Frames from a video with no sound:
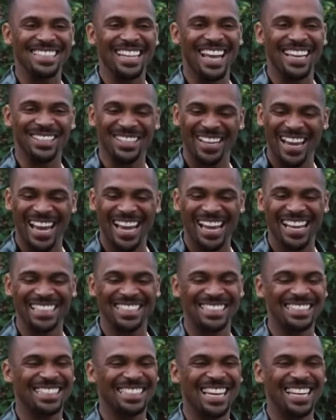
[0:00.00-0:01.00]
like you
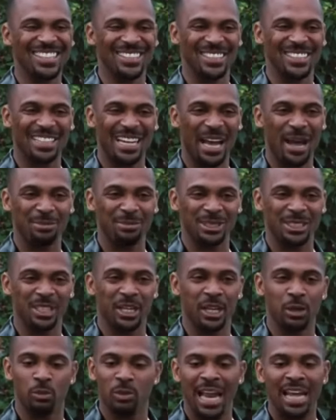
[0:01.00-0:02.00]
had in jail, the
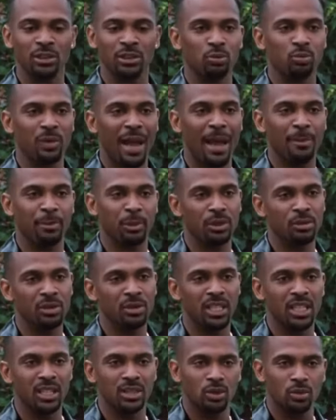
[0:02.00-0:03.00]
commissary. Without the wrapper,
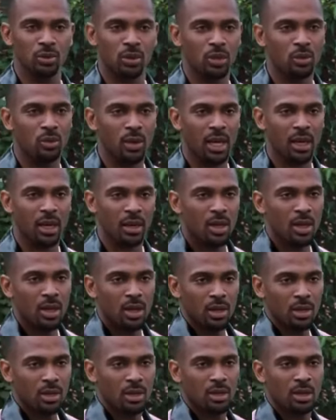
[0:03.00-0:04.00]
you can get to it quick.
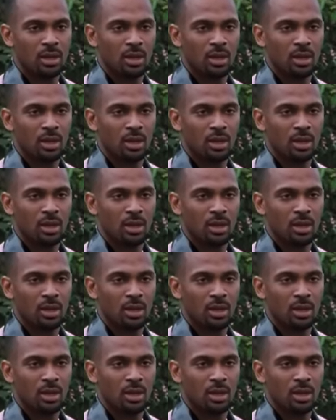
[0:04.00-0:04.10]
Look.